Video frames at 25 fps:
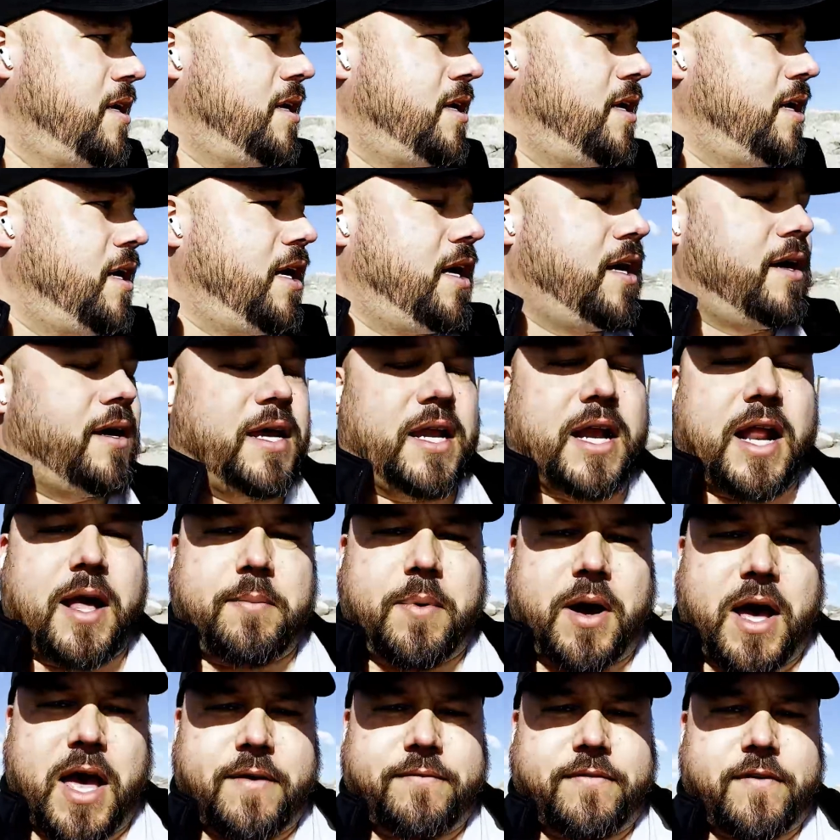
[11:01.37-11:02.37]
and I
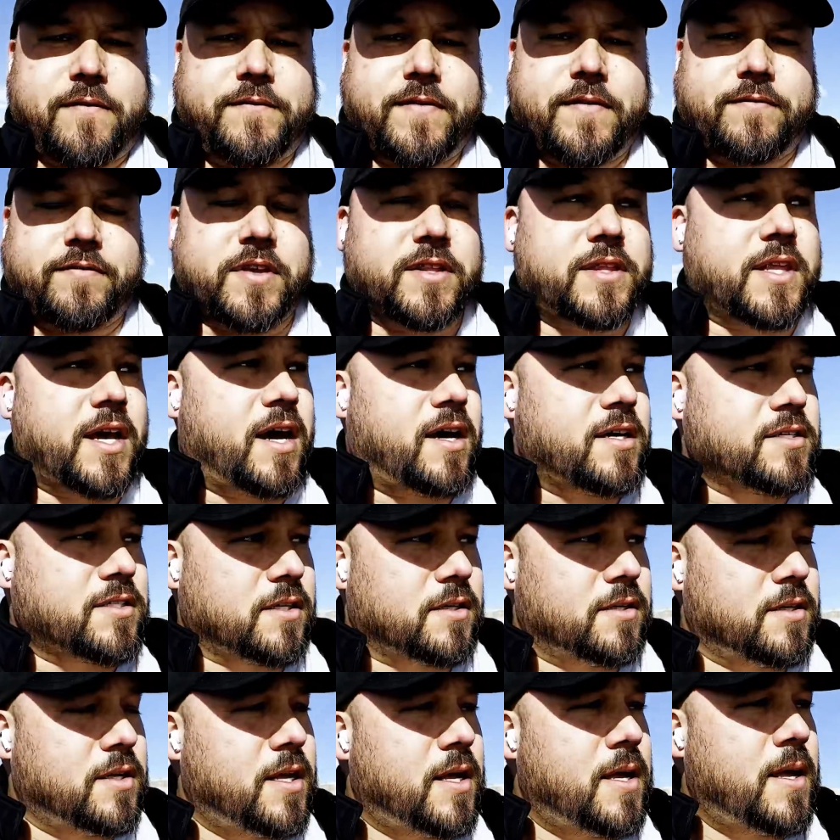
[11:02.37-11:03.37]
buy it for
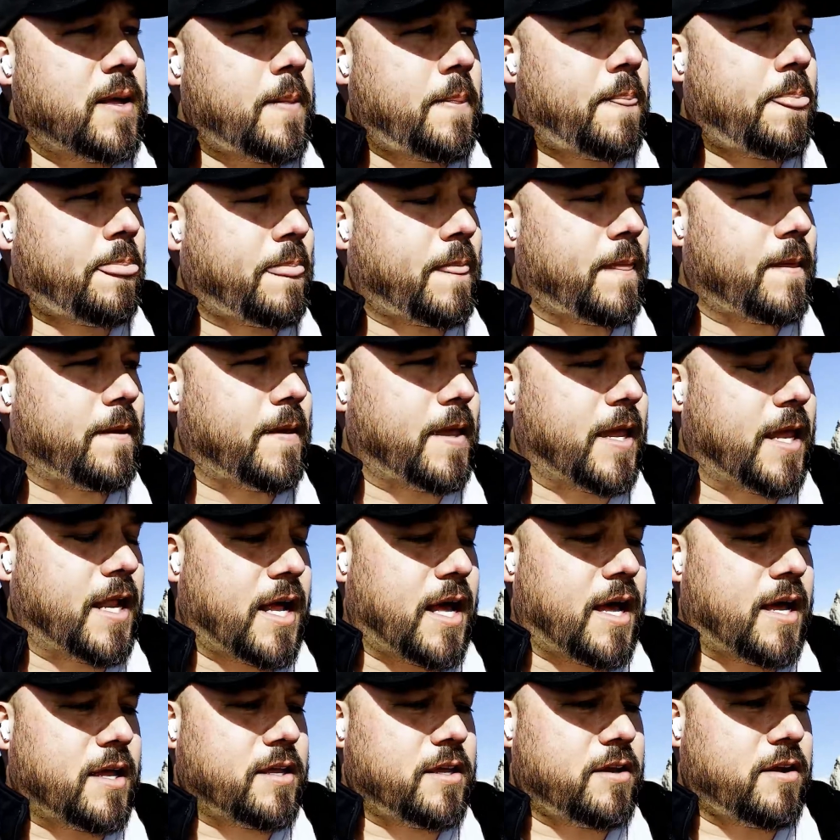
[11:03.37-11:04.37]
$50,000, and
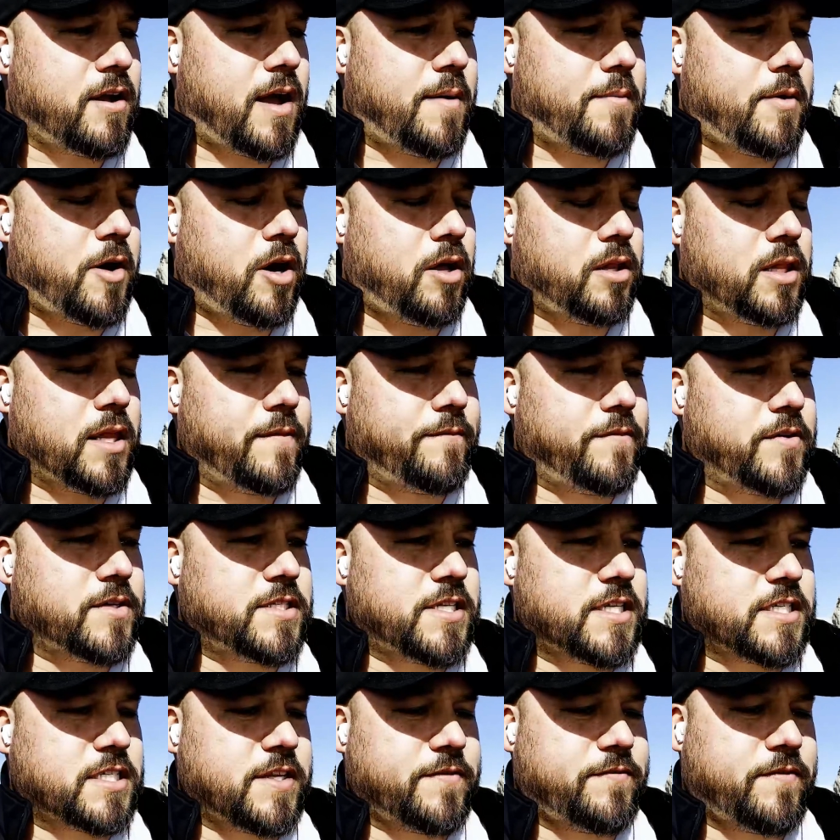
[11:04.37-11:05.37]
I'm all in for
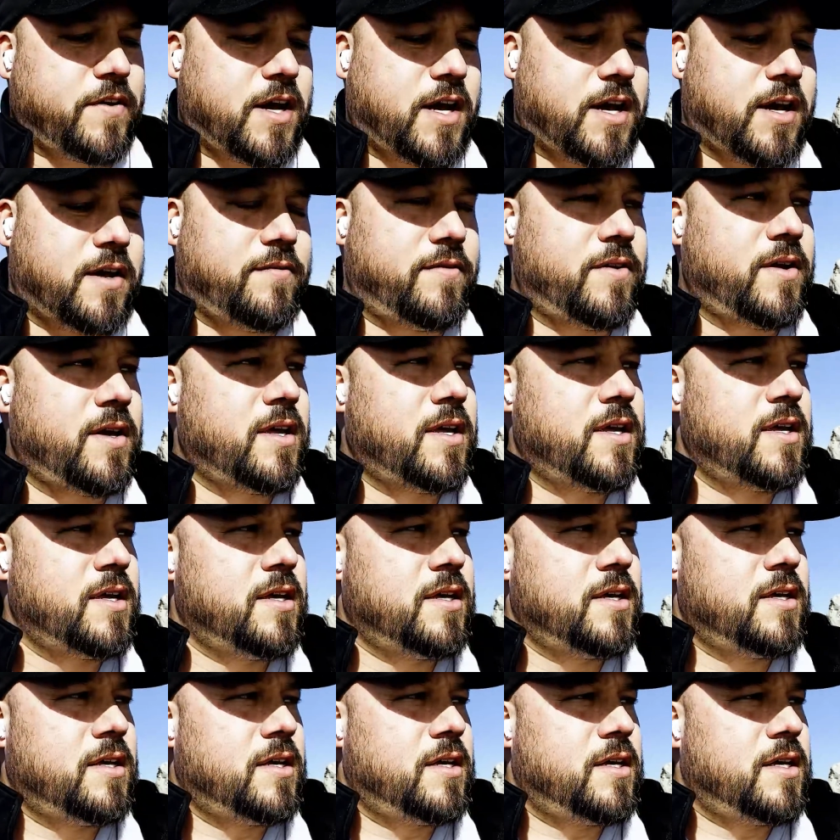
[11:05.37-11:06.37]
$65,000,
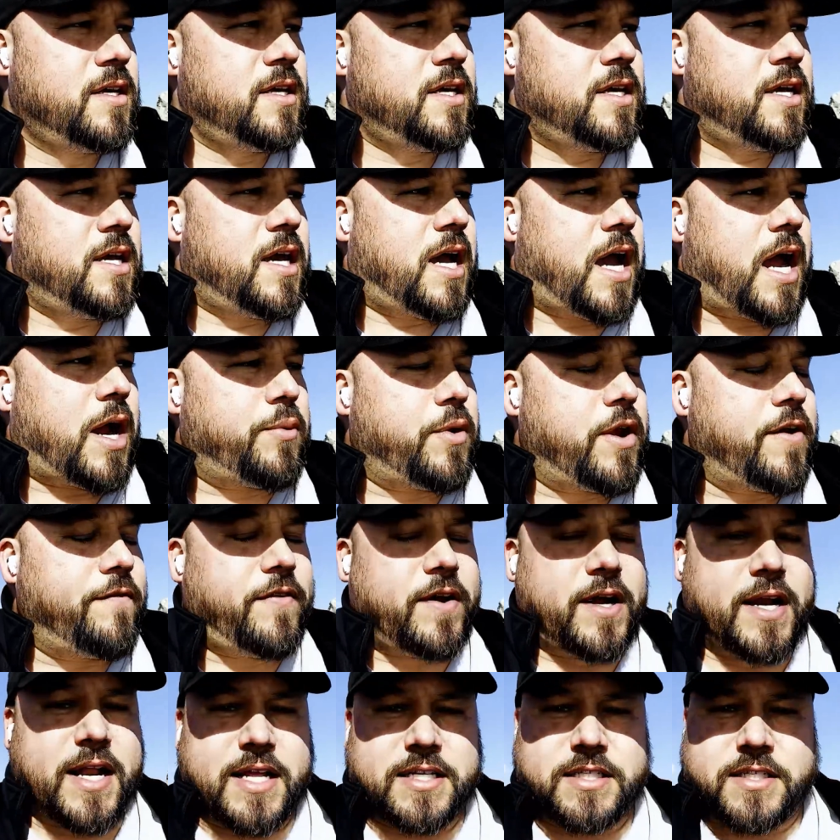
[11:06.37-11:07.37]
I
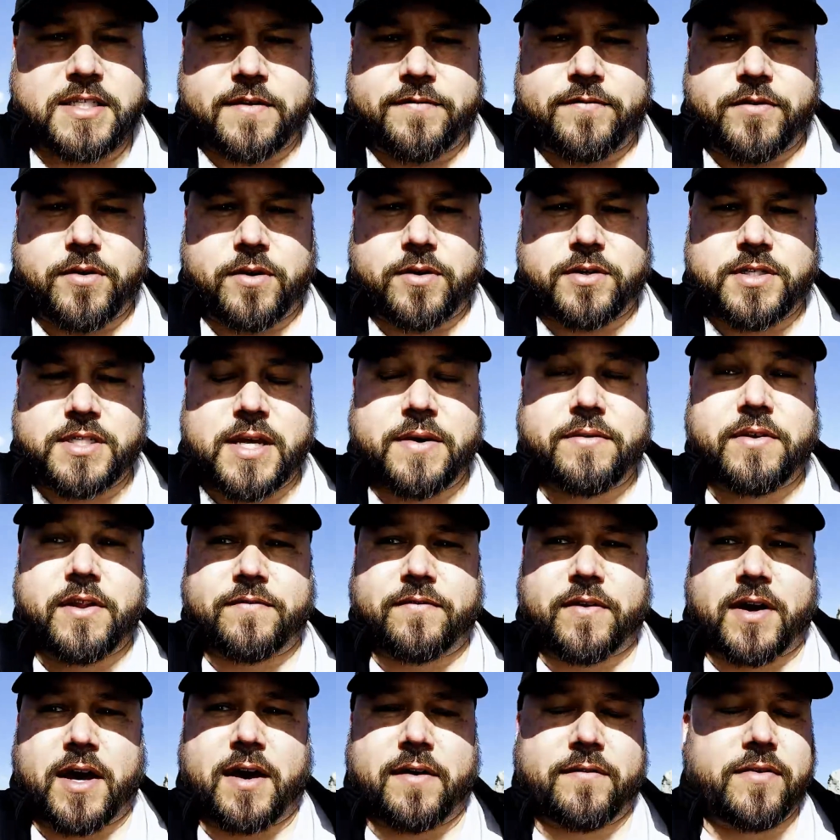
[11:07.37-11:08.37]
refinance it for
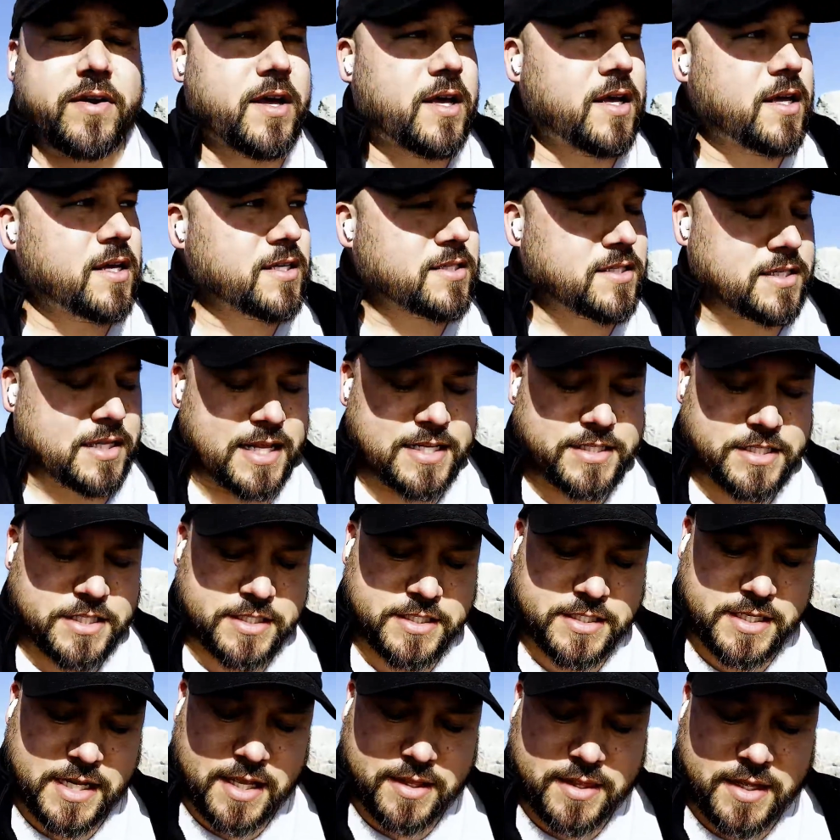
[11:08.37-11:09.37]
$75,000. So let's
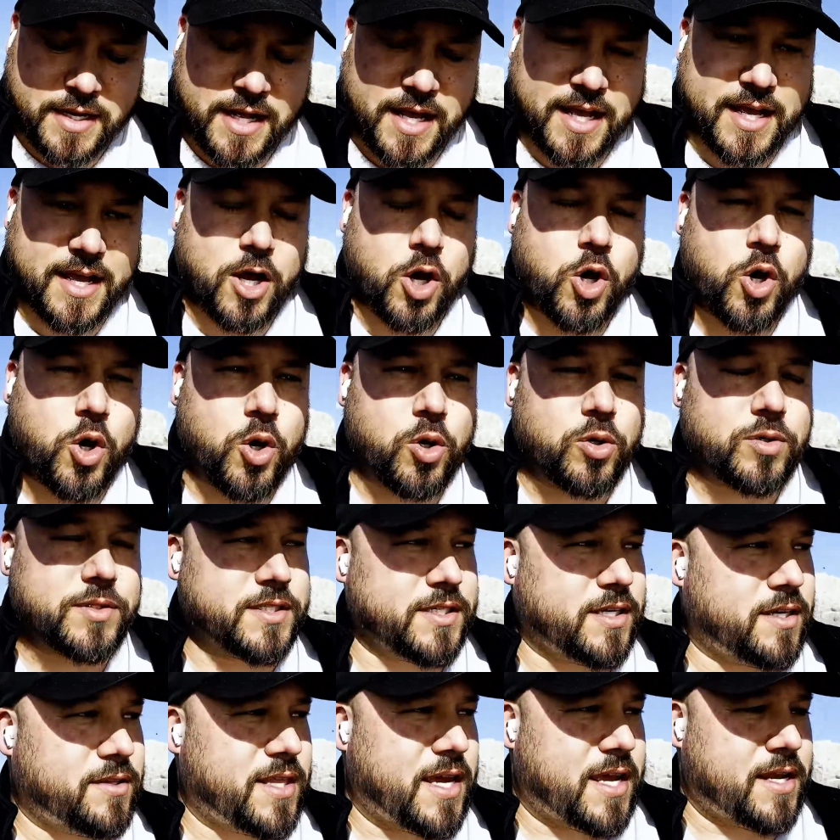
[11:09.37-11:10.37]
just say that I
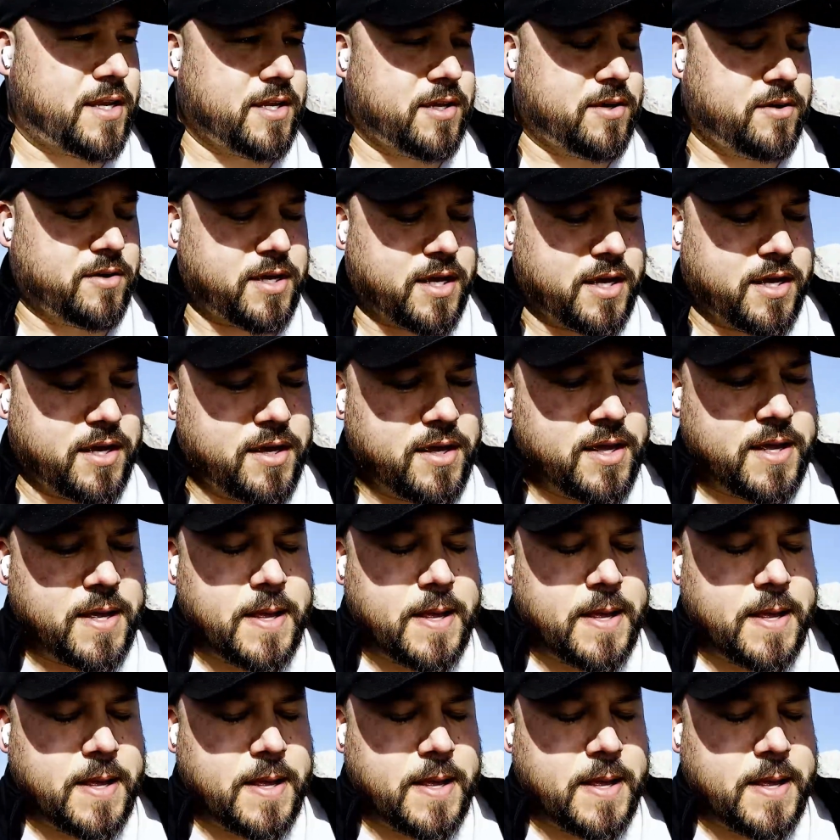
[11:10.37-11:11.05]
wholesaled that deal, okay?